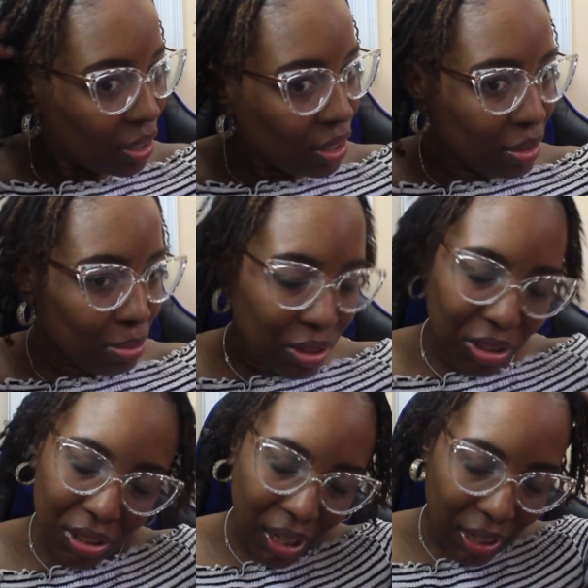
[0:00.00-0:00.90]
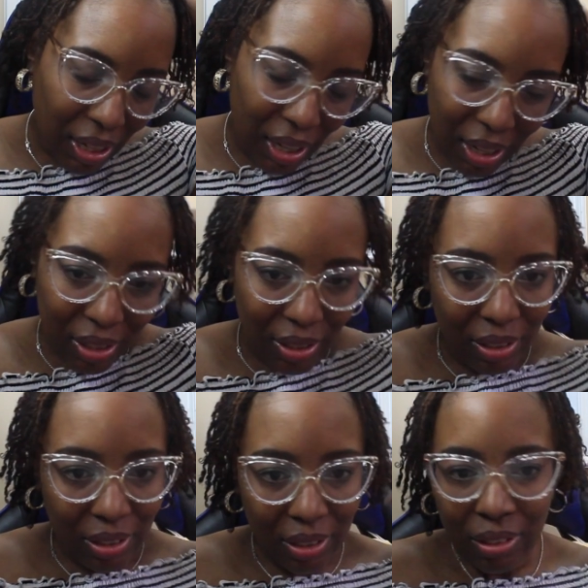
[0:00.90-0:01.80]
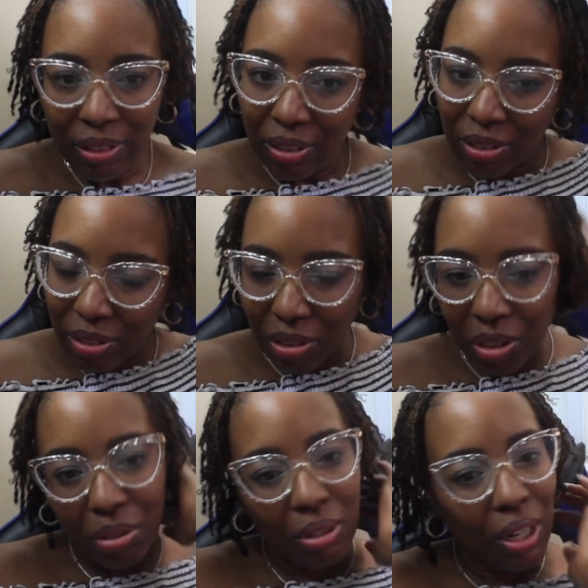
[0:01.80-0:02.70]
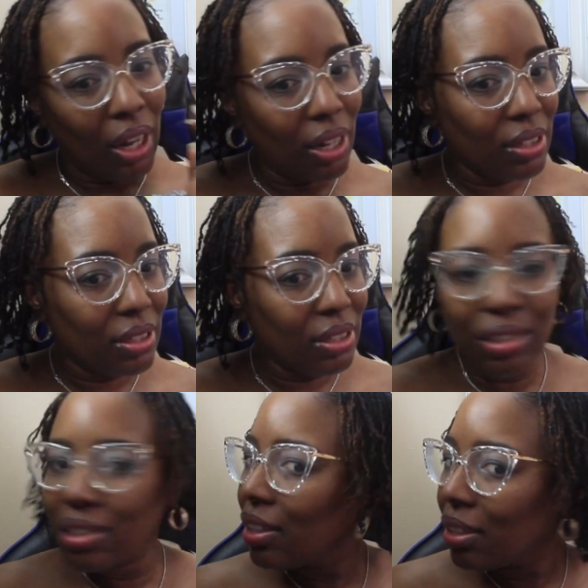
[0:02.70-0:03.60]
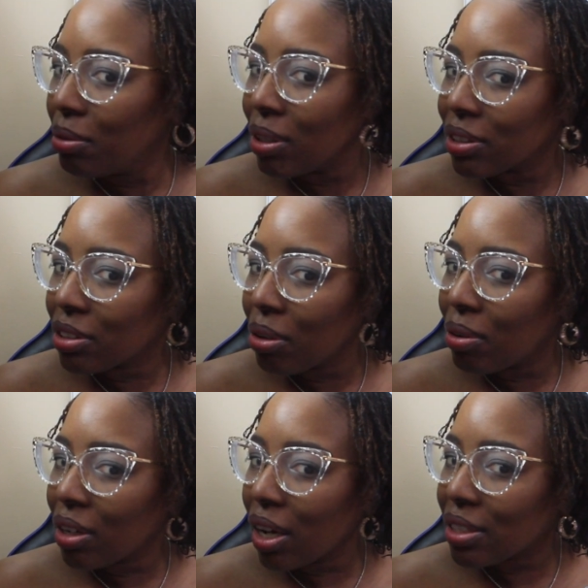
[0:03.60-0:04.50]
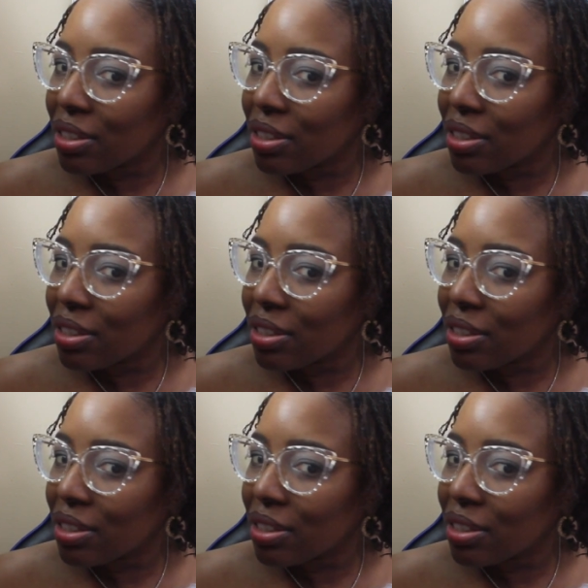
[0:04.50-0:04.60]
as much as I can, so that you guys see what's going on,